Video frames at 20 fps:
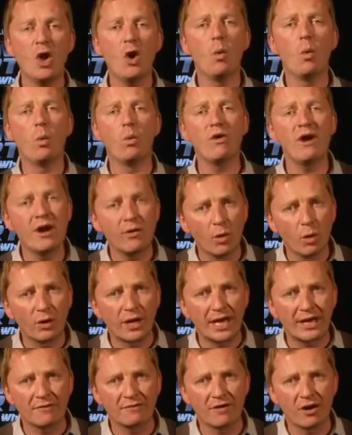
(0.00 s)
We're all
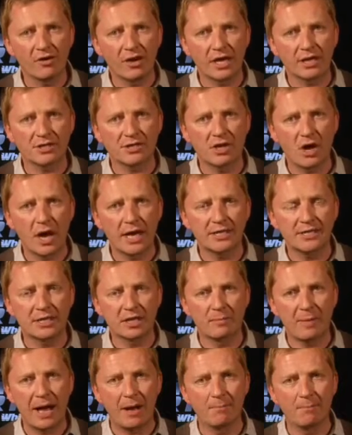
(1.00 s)
getting very excited
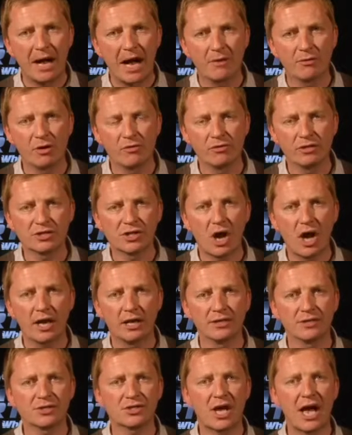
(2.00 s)
about Mauro
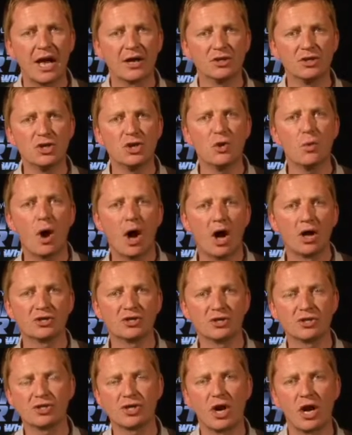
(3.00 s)
Rosales, our new
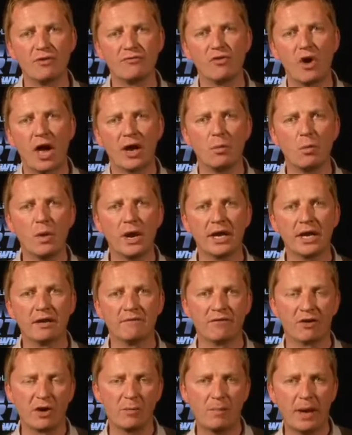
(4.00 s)
Argentine right winger,
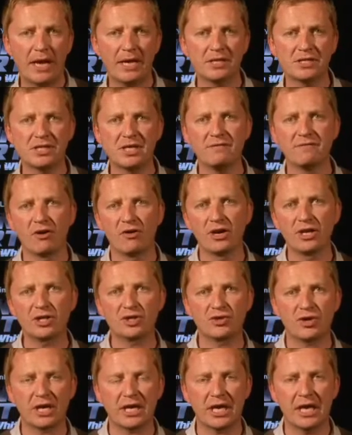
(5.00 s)
very pacey, very
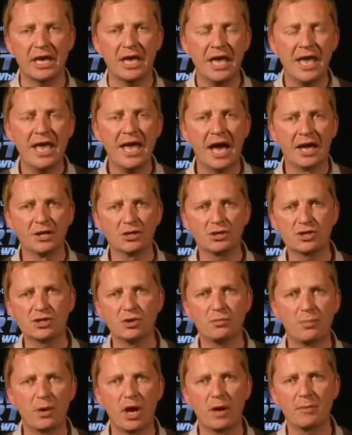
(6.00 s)
tricky, and a
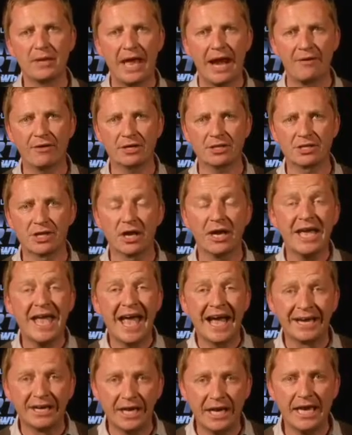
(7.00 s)
superb character.
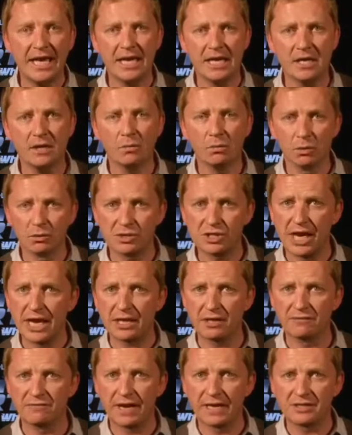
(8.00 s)
And he will
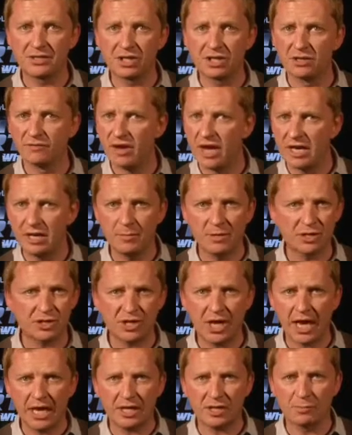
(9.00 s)
take advantage of any
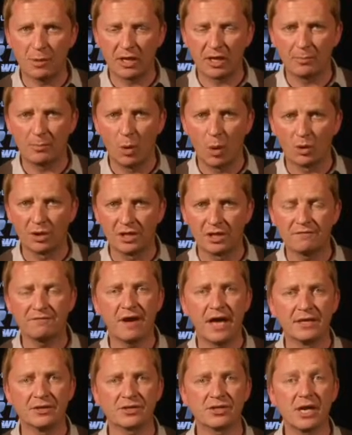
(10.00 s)
mistakes by the Portland
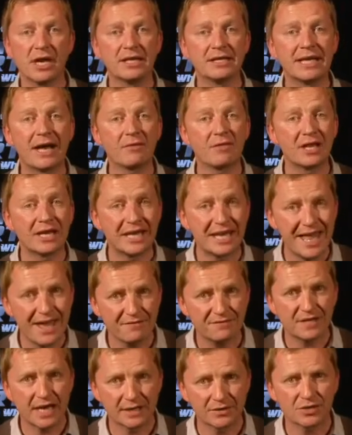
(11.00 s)
defence down the
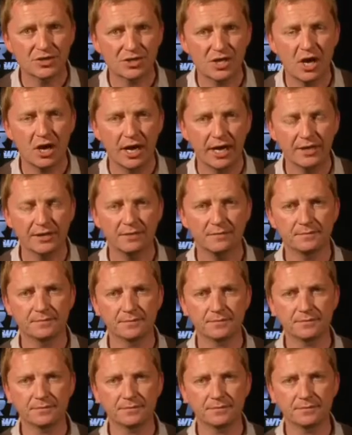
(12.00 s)
left-hand side.